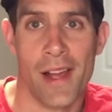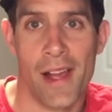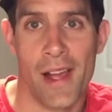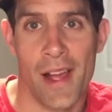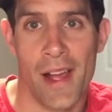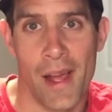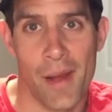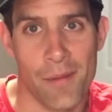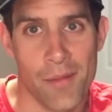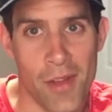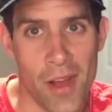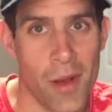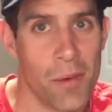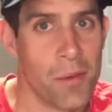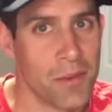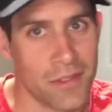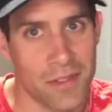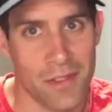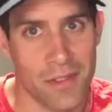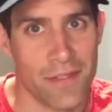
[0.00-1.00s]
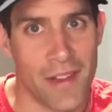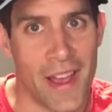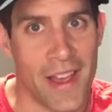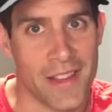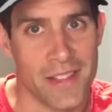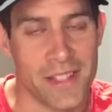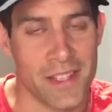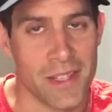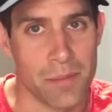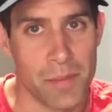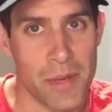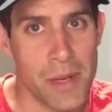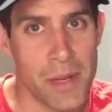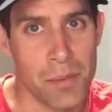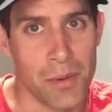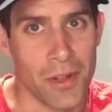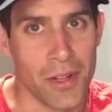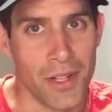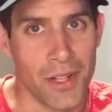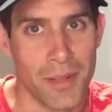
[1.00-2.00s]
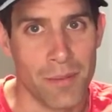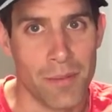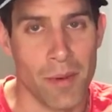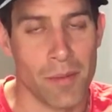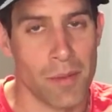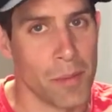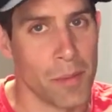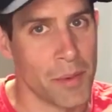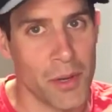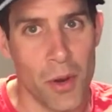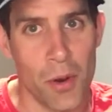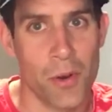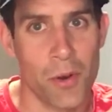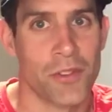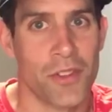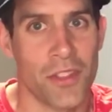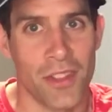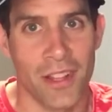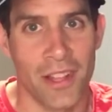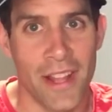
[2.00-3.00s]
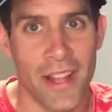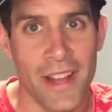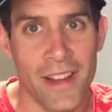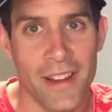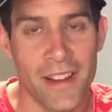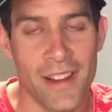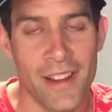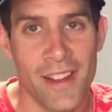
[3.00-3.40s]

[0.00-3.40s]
I'm not with the fastest people, but when we go into the lake,